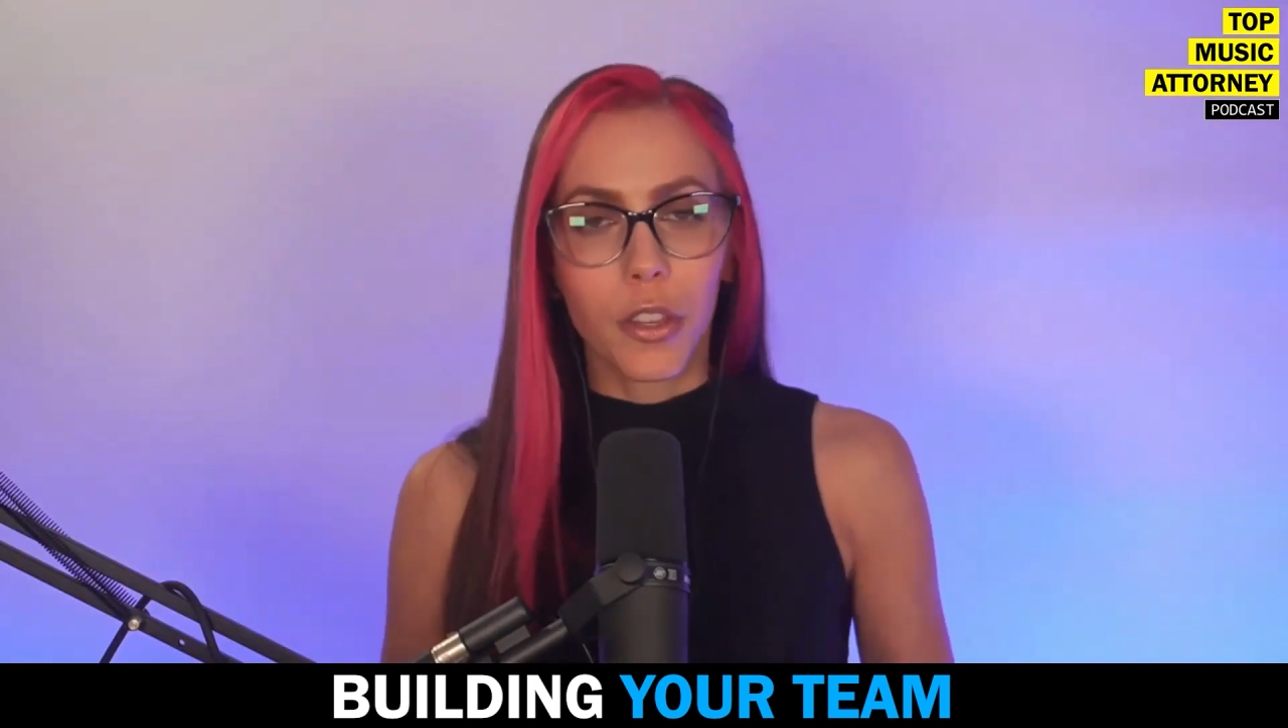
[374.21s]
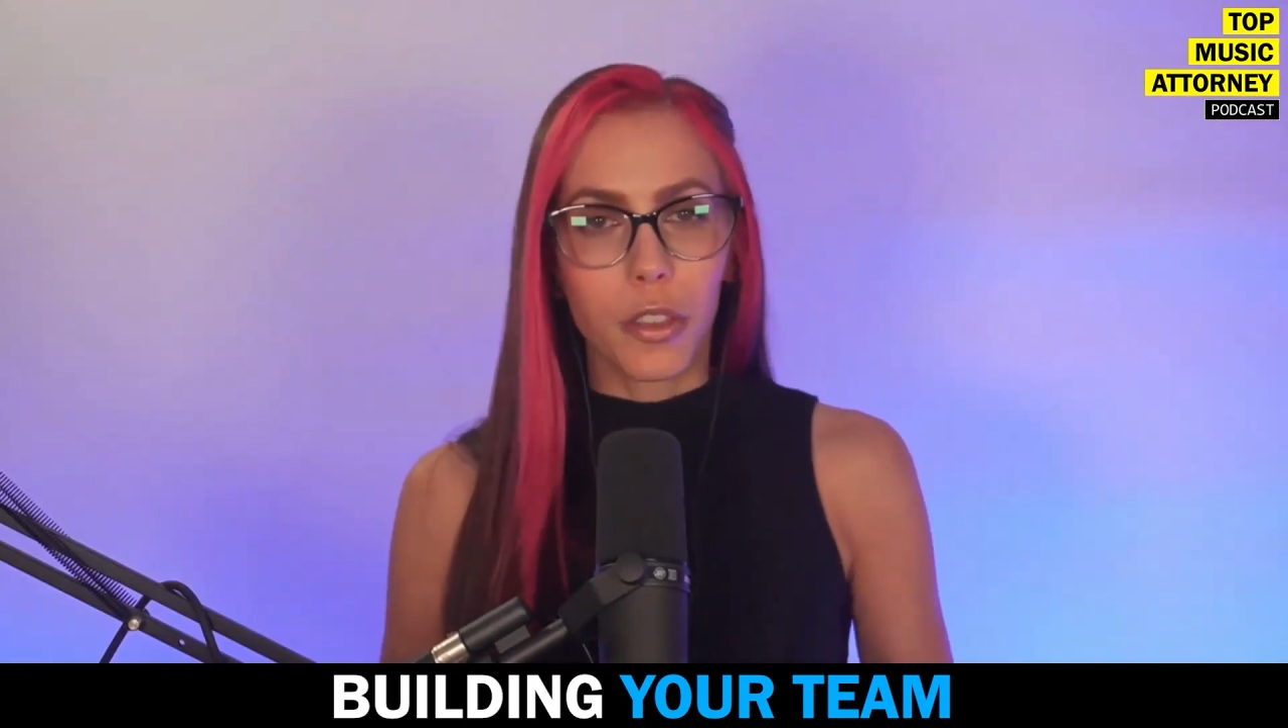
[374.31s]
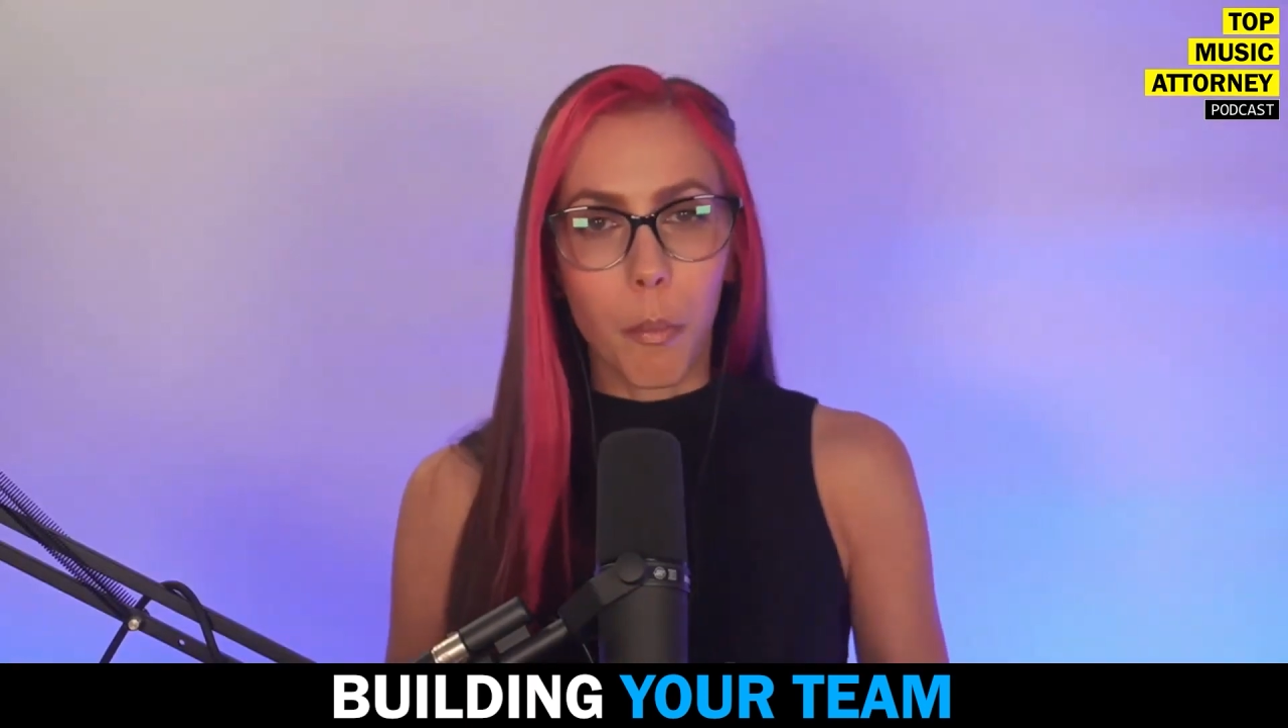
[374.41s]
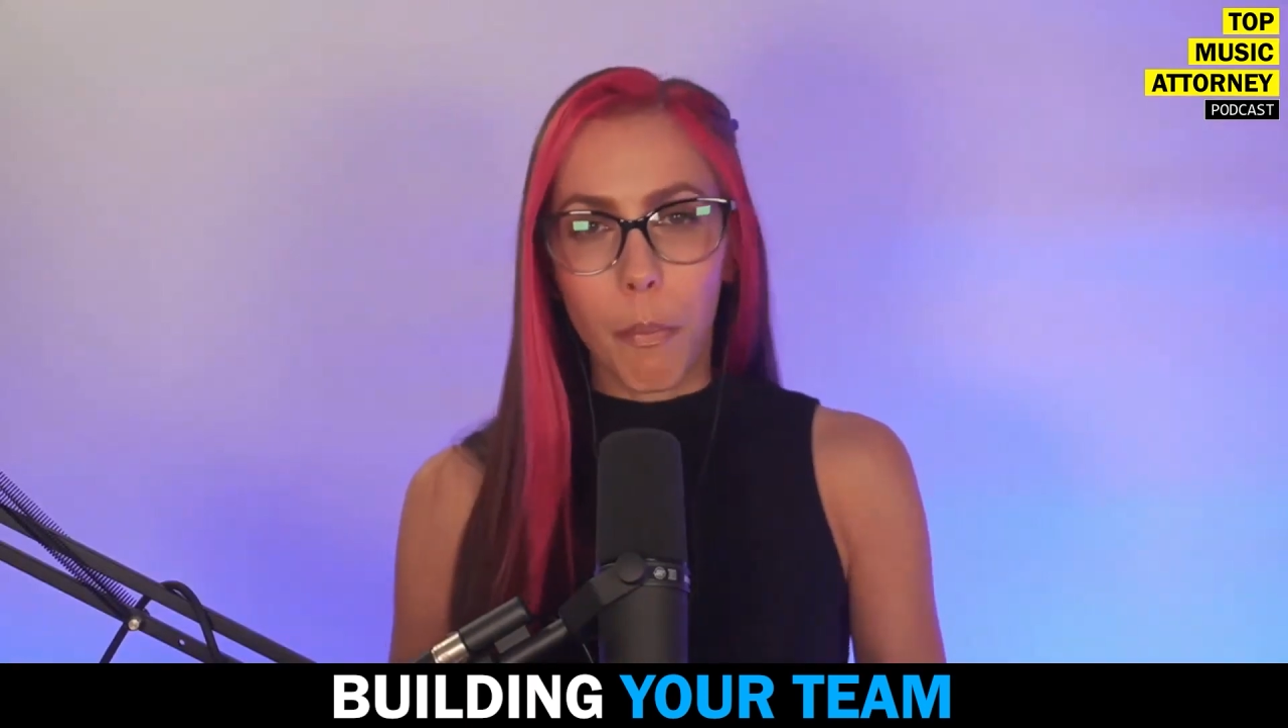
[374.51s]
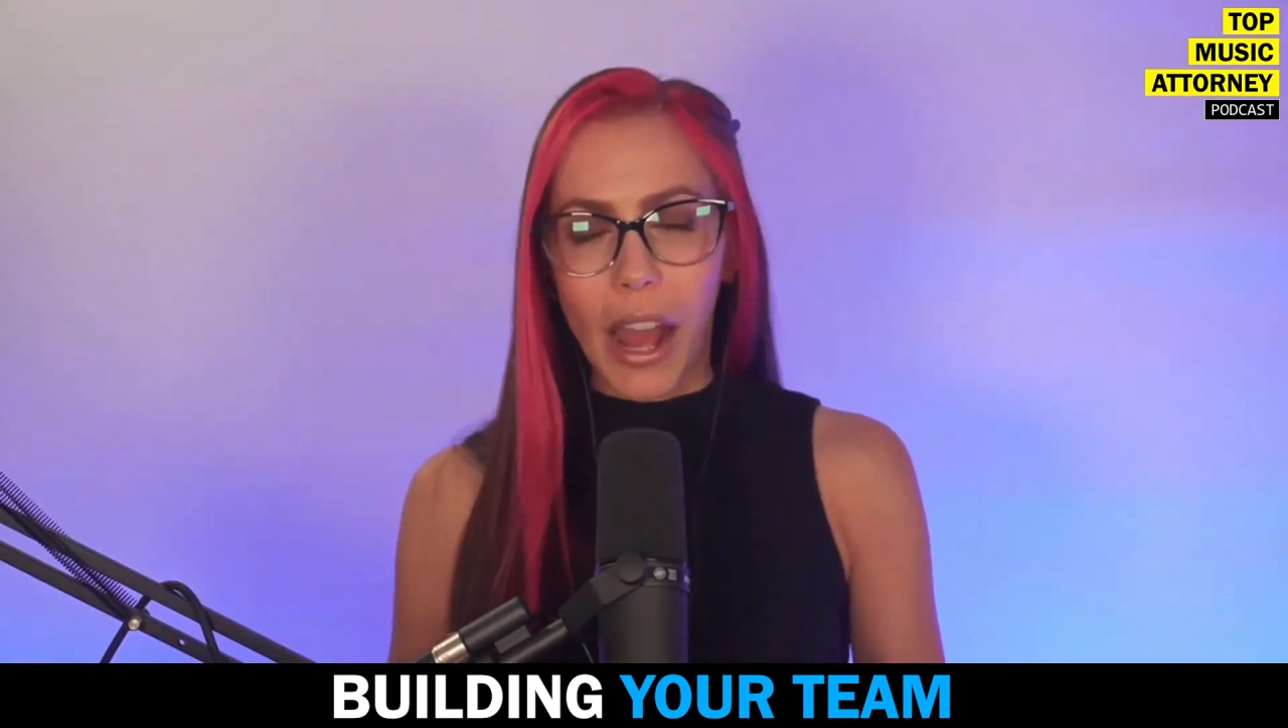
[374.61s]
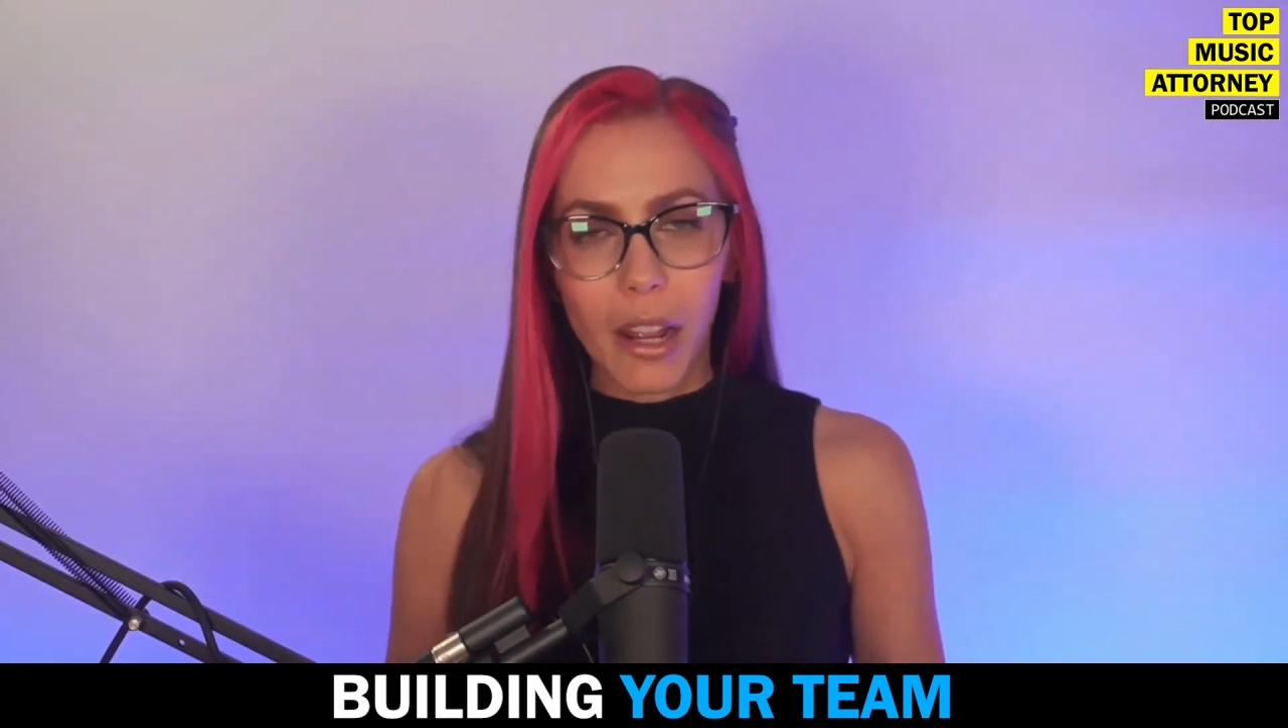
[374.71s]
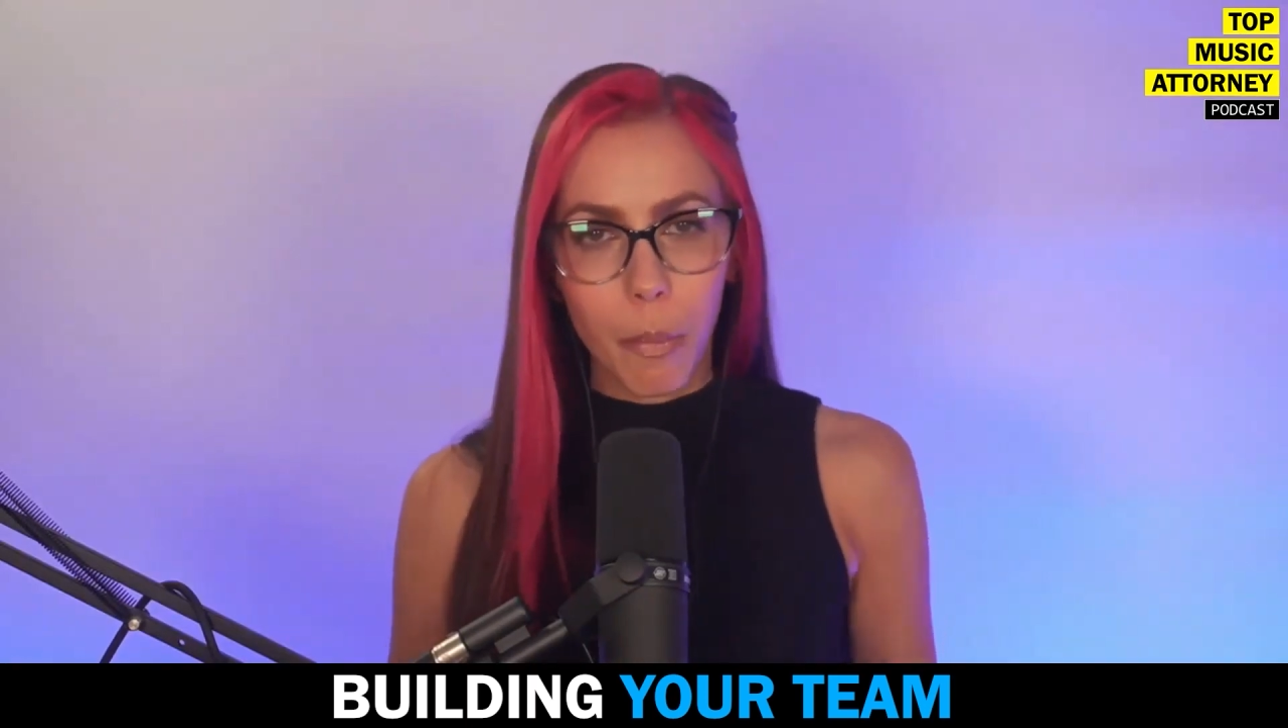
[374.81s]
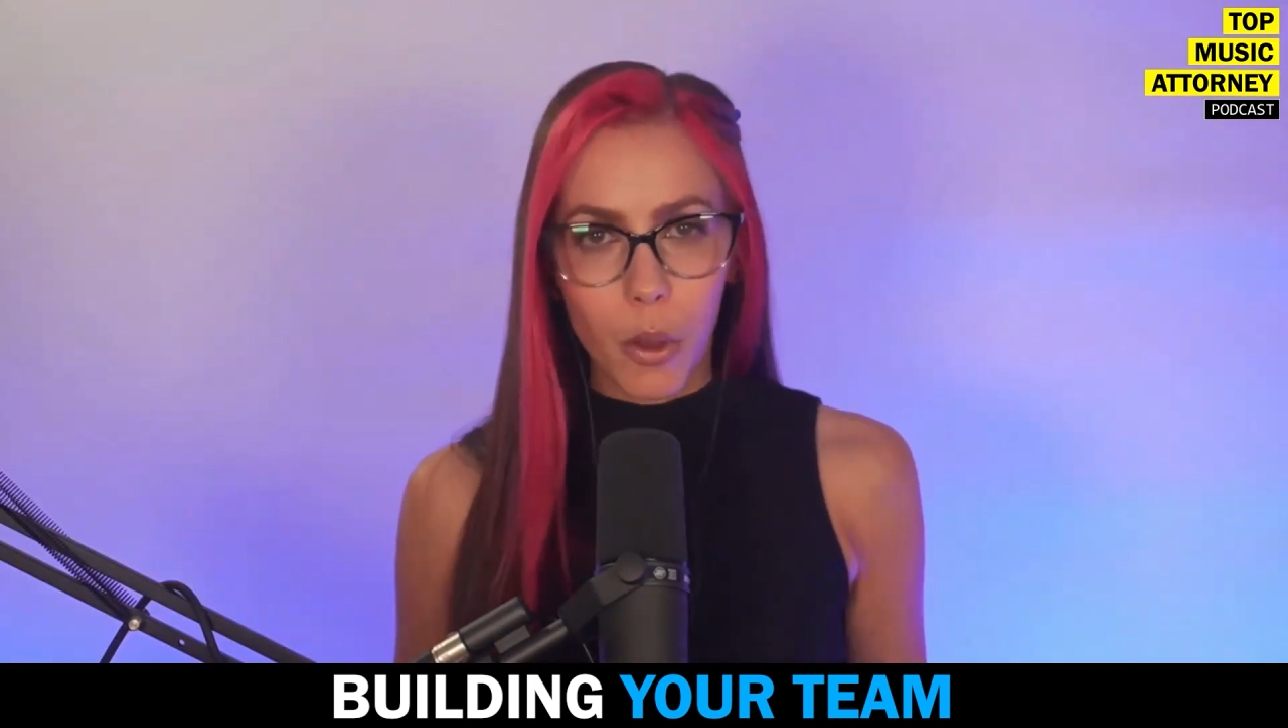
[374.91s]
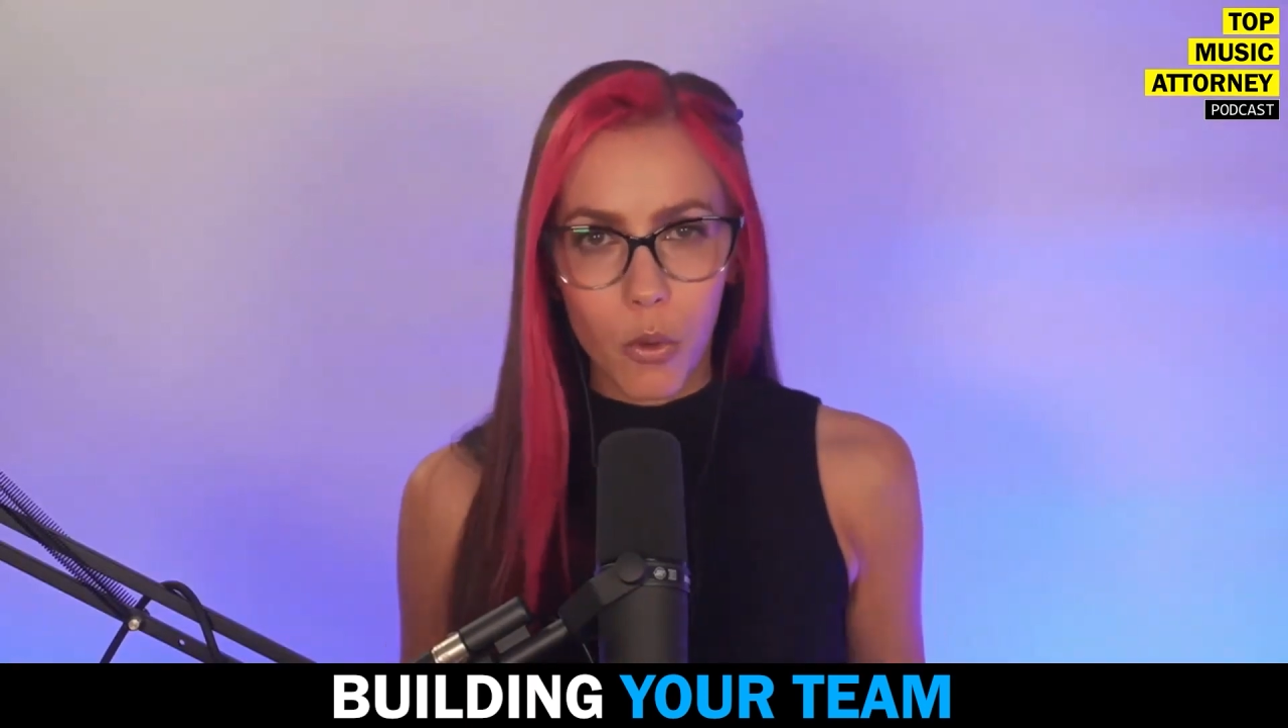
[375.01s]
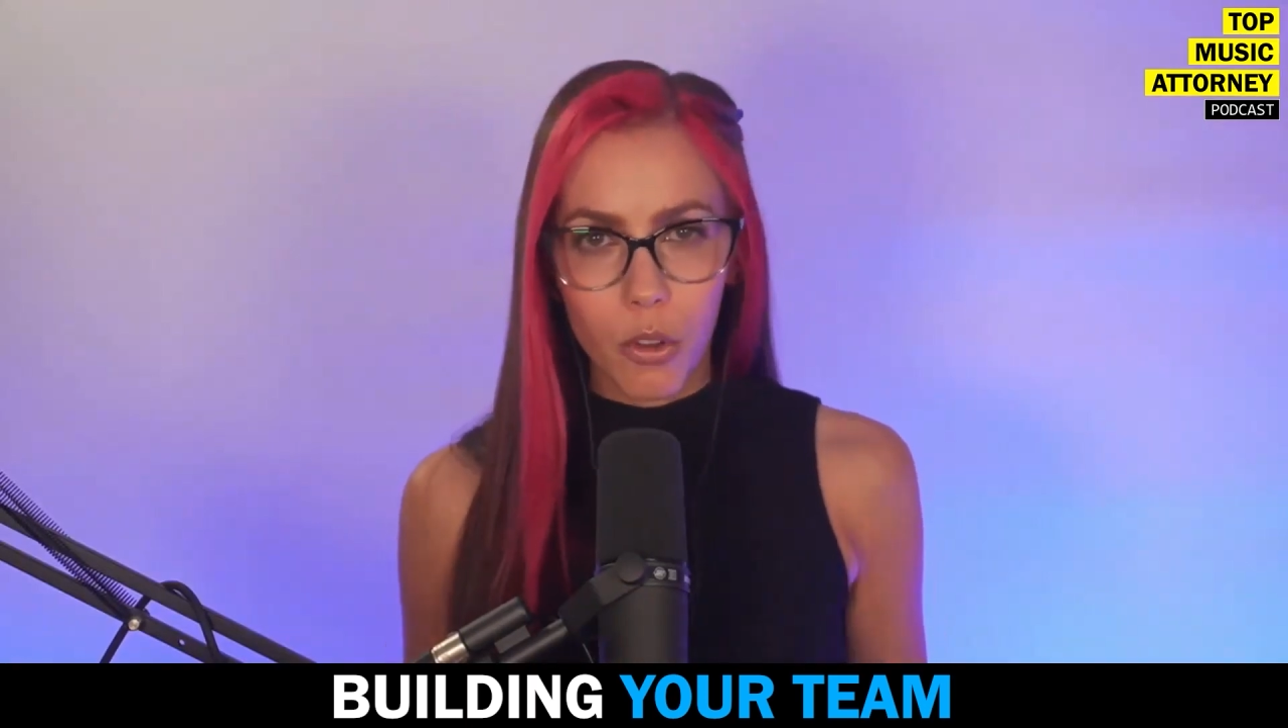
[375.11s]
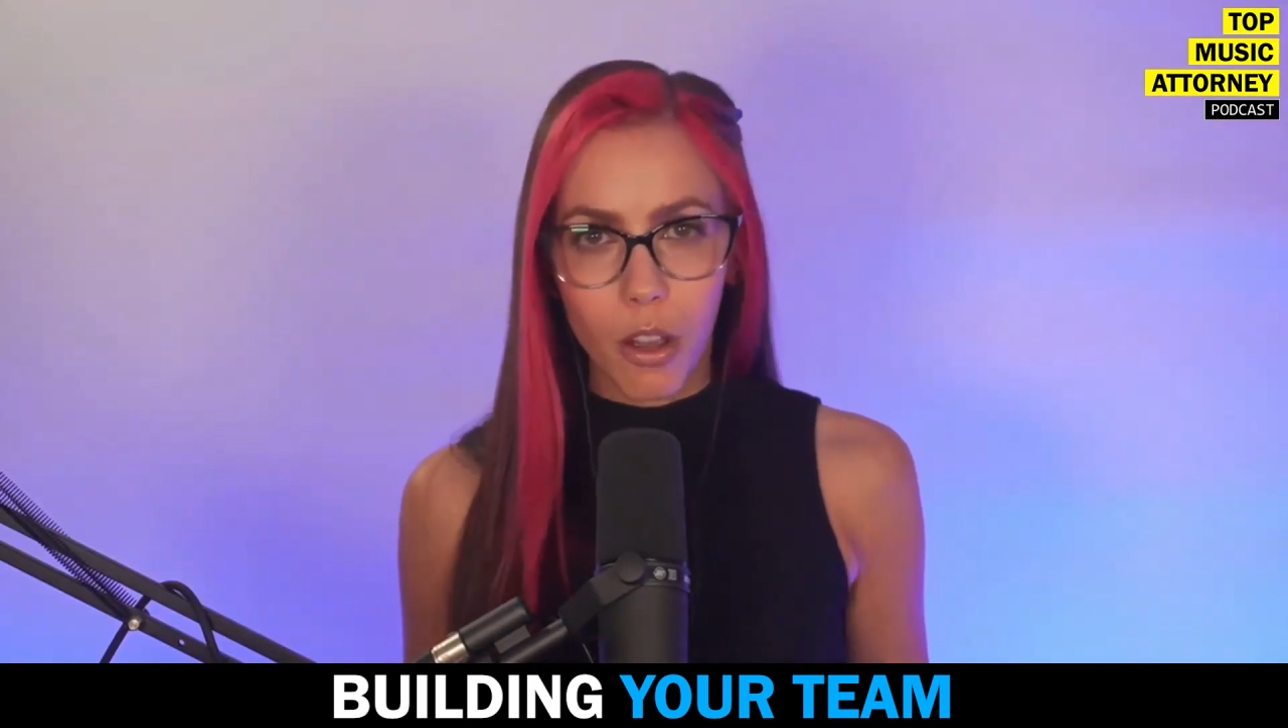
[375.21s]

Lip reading: the backbone